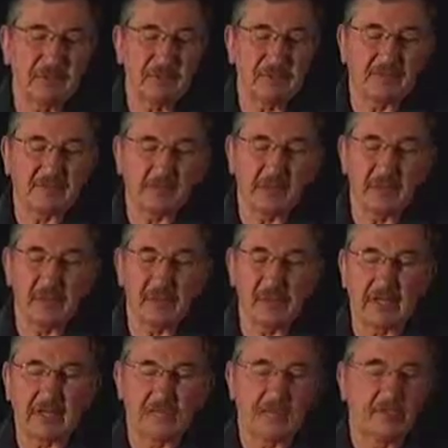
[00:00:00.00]
with this
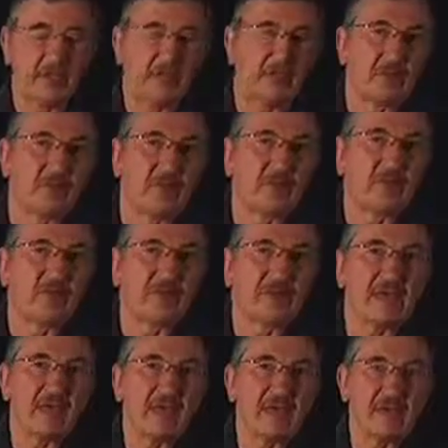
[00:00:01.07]
aquarium, the water
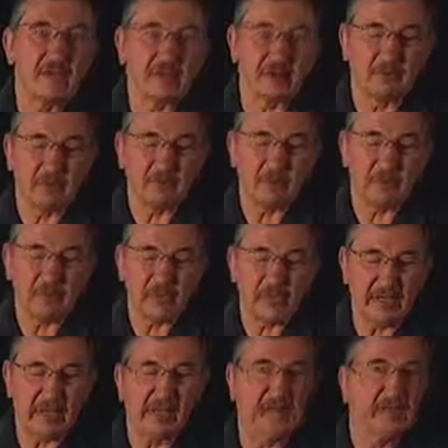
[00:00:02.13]
may appear to be
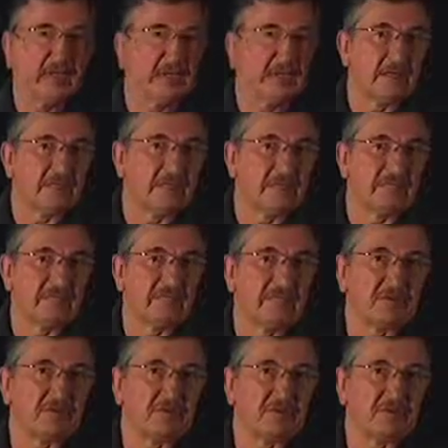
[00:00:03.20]
clean and safe to
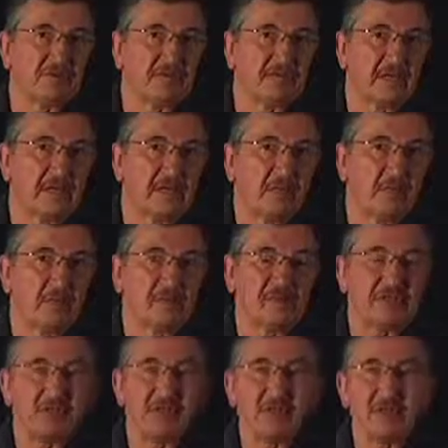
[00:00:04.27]
drink, but
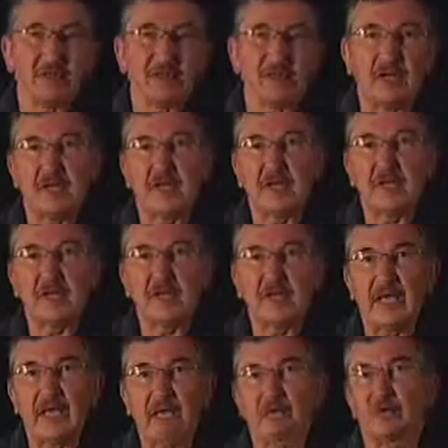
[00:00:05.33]
do you really know the
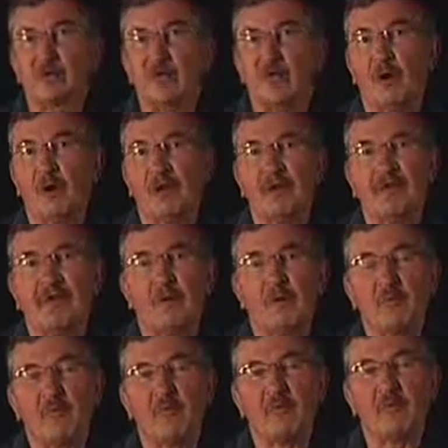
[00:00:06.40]
pH or the quality of that
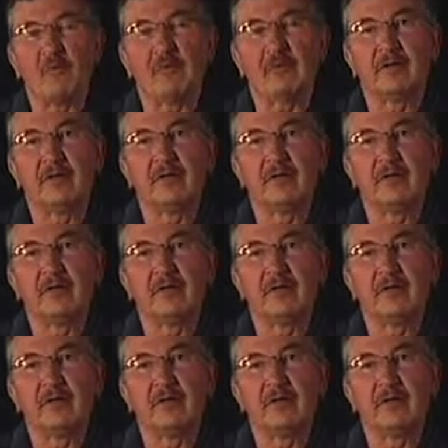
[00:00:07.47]
water?